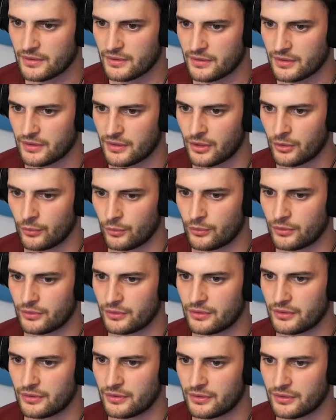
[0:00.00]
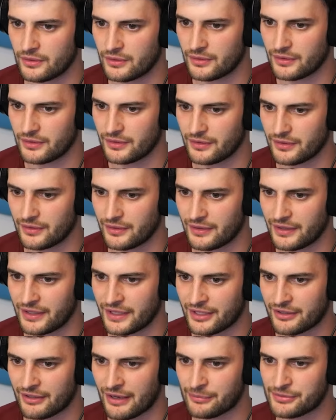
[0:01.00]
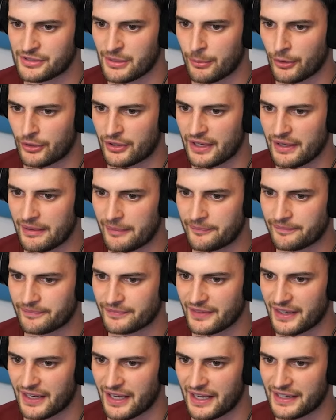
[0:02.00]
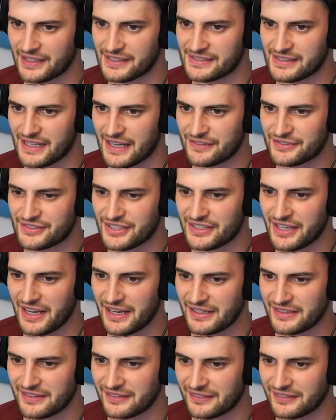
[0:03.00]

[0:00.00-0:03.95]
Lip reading: Oh. He grabs the bucket and he saves the day.